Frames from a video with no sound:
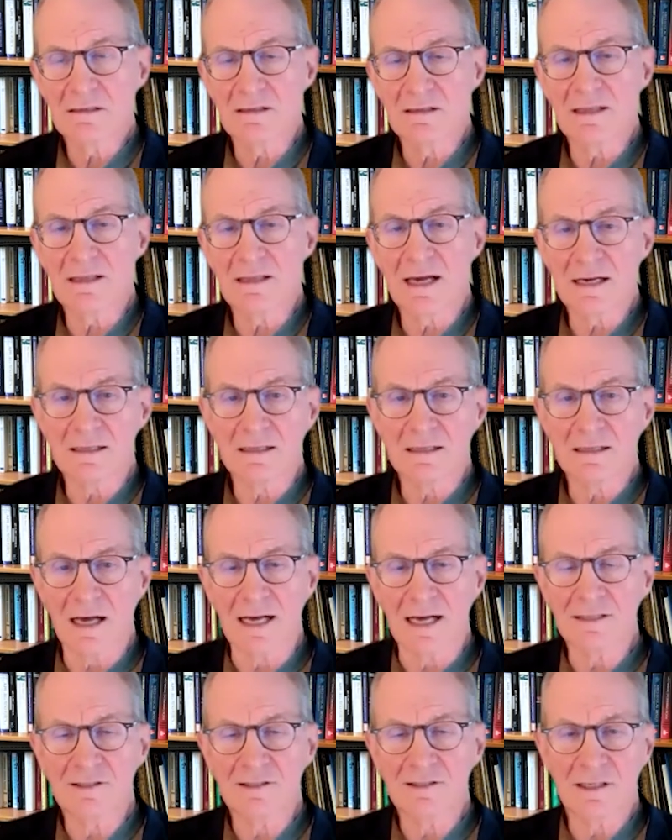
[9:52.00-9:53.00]
that
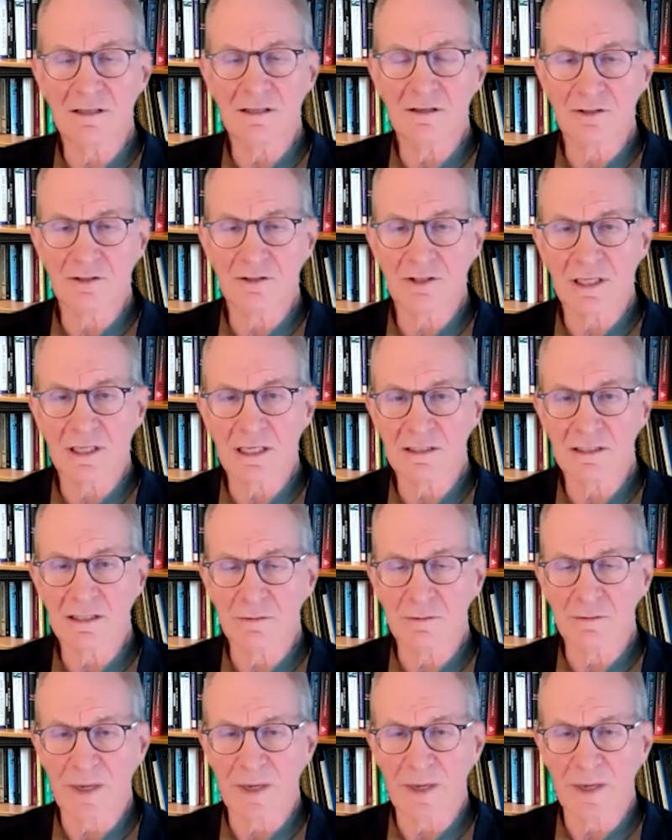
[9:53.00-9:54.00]
I see those things
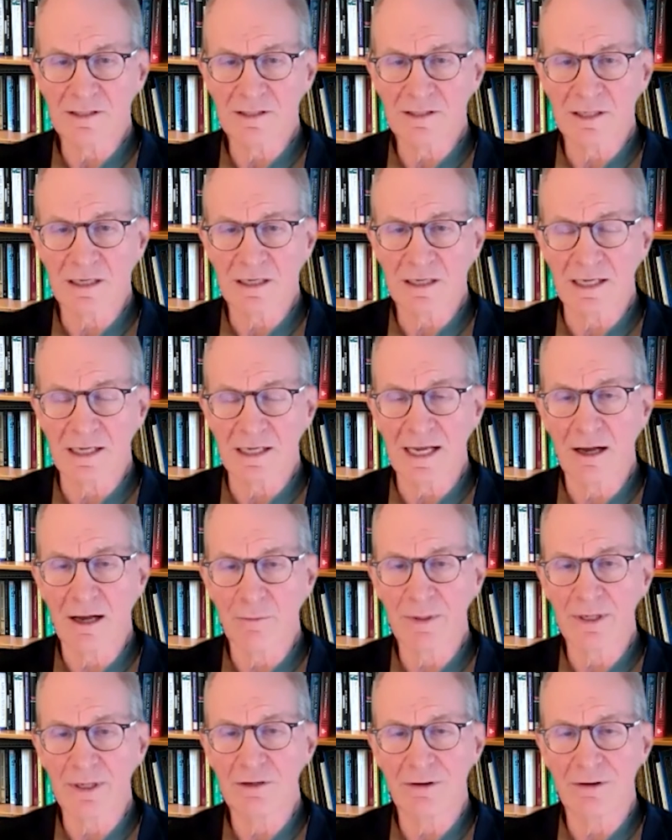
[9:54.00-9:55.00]
as basically
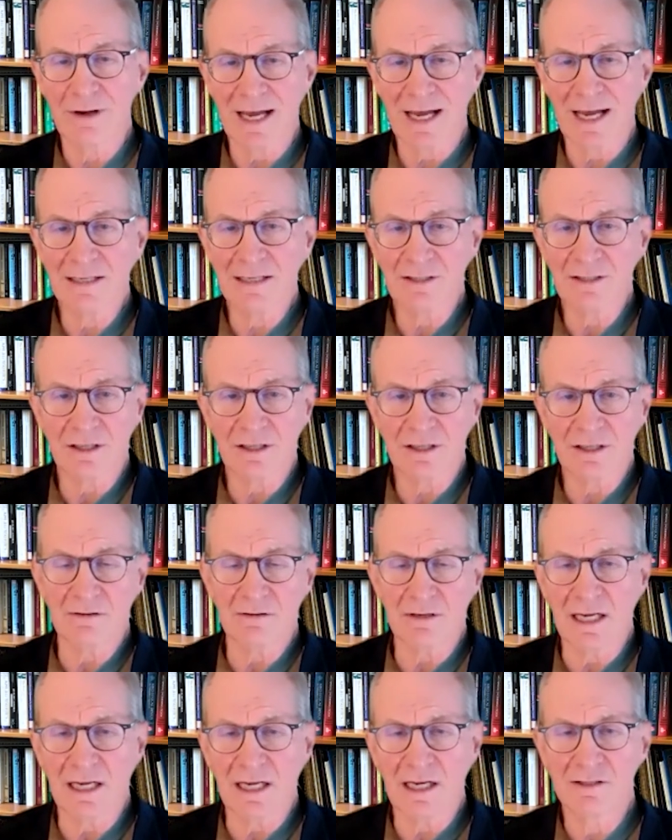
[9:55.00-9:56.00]
helping you
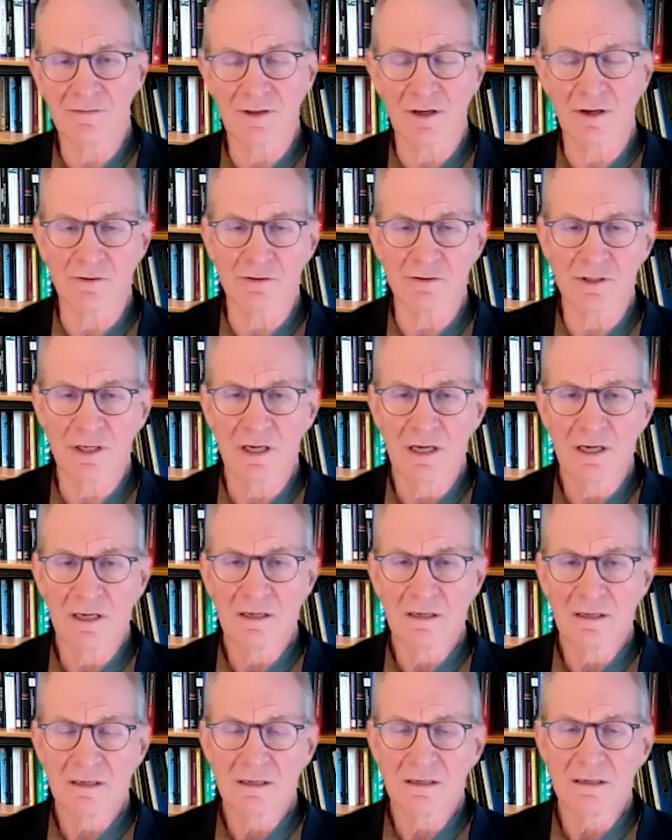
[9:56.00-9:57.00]
execute each of those,
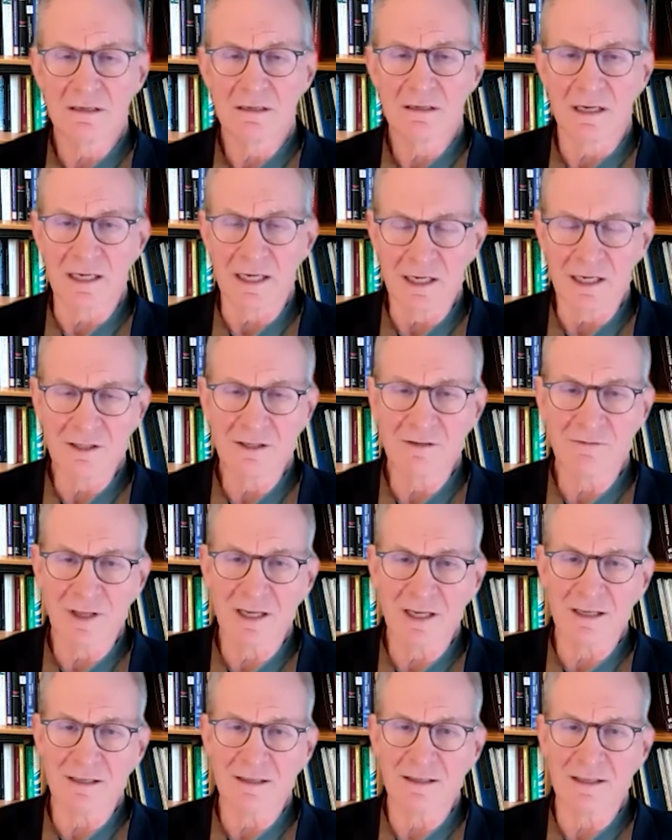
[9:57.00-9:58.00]
each of
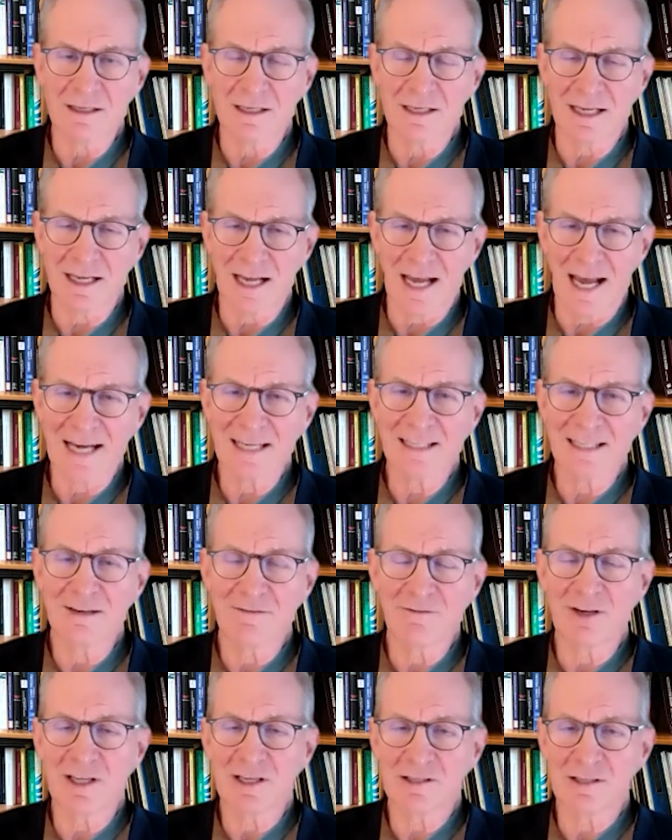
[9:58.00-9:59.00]
the
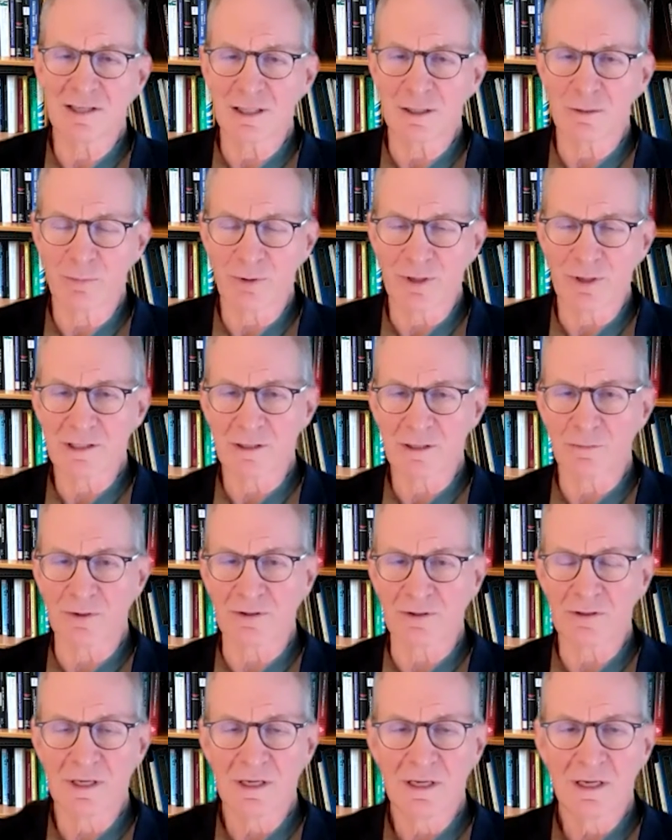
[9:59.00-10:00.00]
activities and the
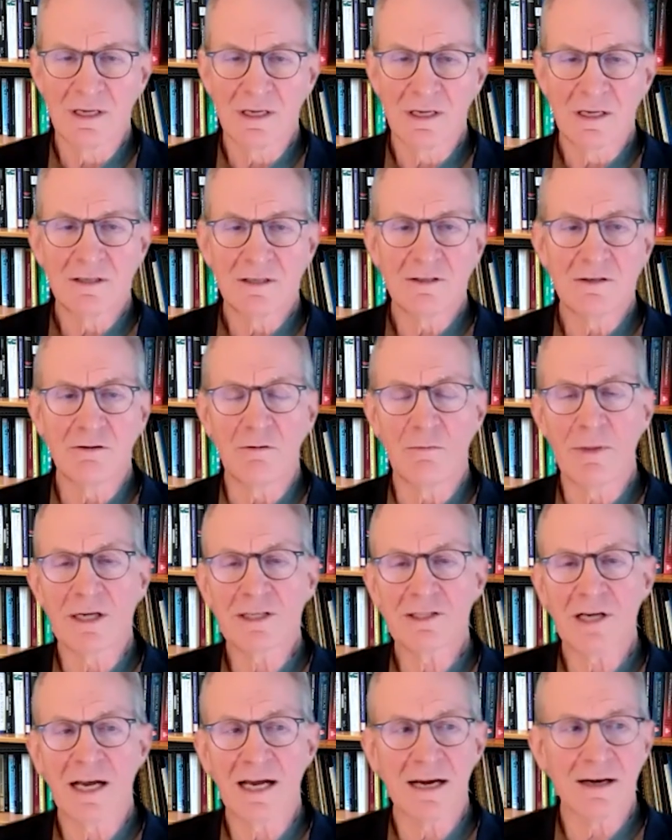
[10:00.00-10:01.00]
principles to a
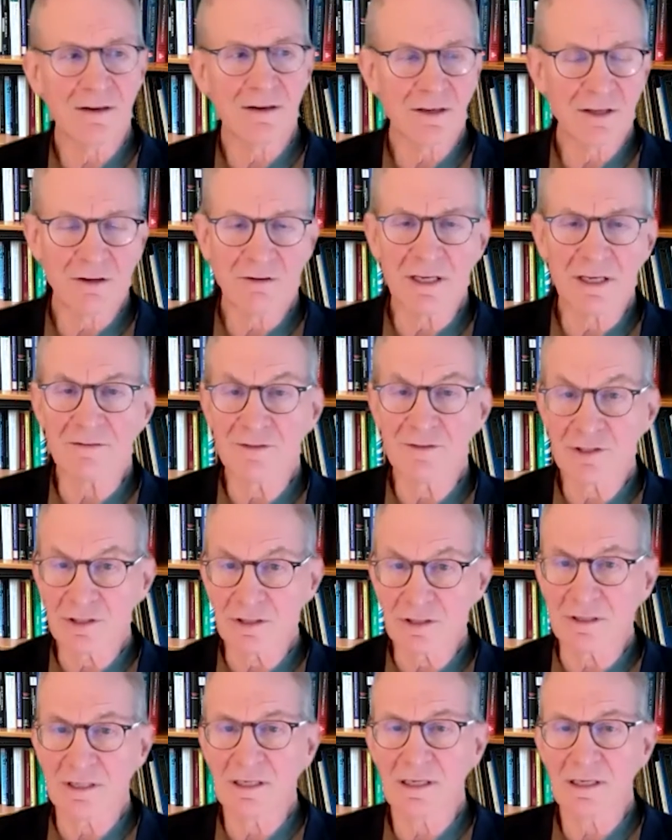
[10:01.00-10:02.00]
much higher degree of
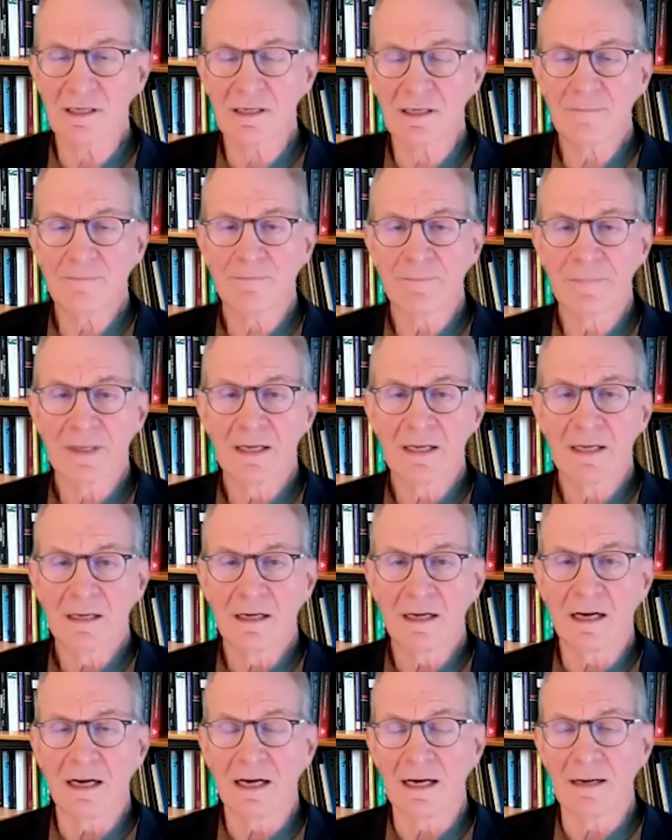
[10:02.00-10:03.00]
certainty,
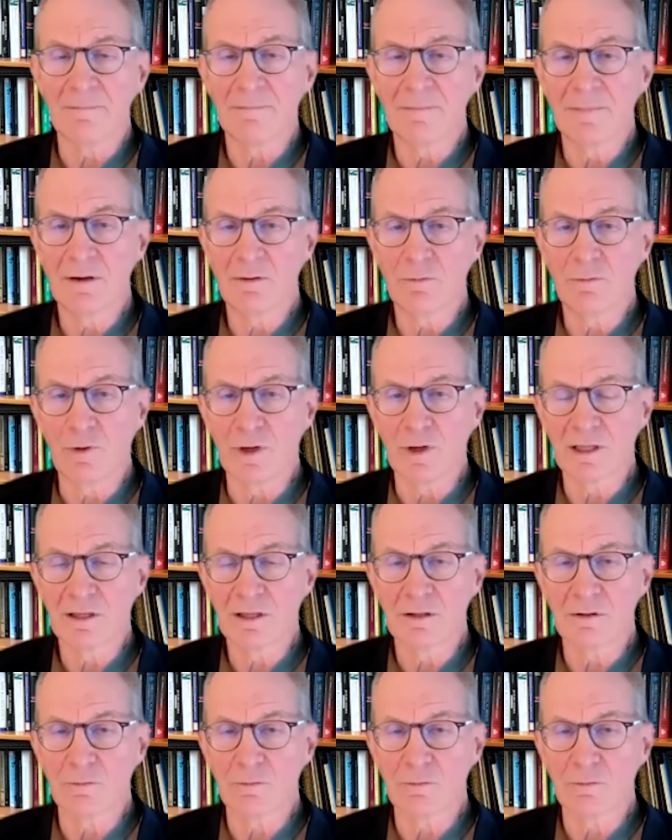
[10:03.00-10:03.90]
with